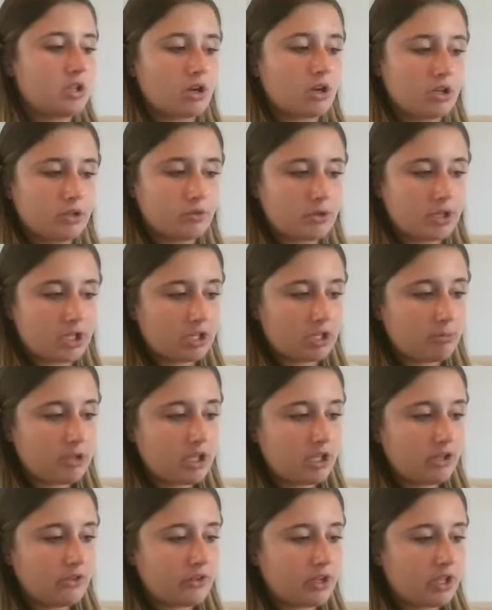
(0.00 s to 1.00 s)
Are you kidding me?
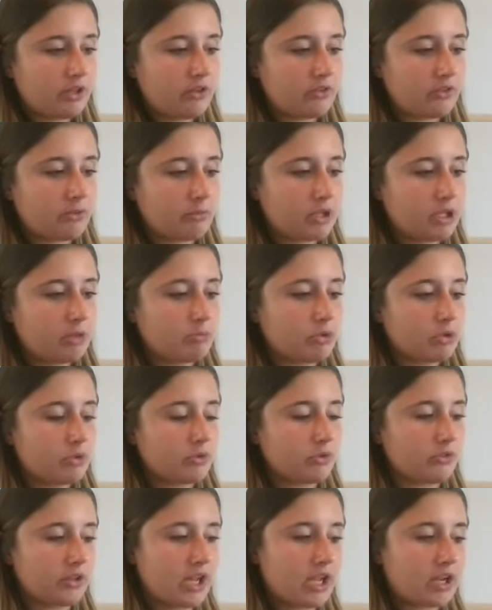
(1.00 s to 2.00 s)
I said. Some kid broke
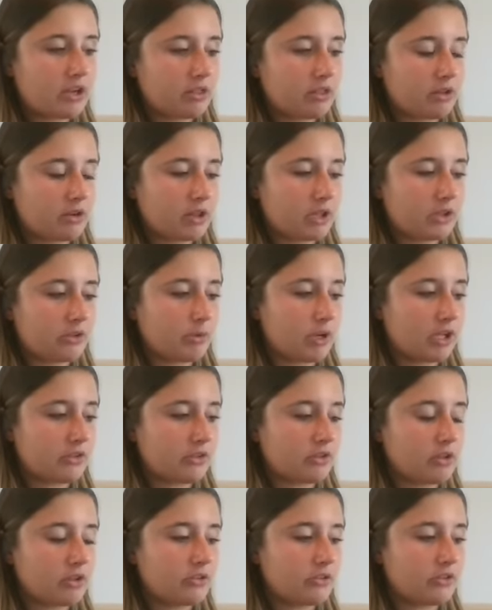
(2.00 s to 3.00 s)
his neck there. That's why it's
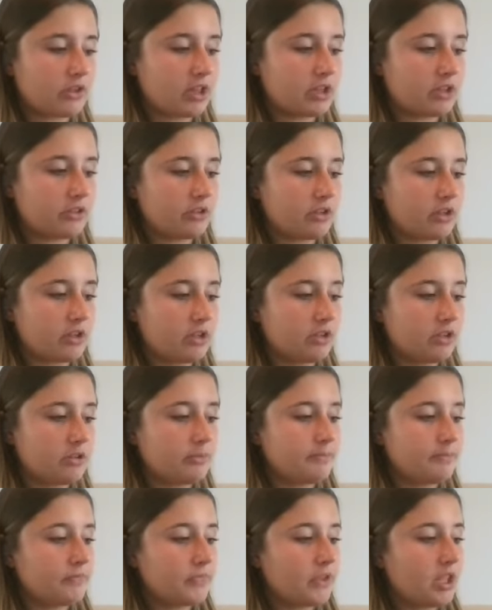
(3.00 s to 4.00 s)
called Skeleton
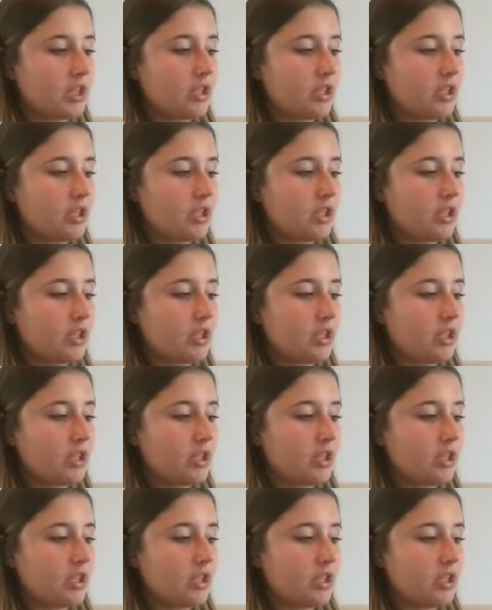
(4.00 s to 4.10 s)
Hill.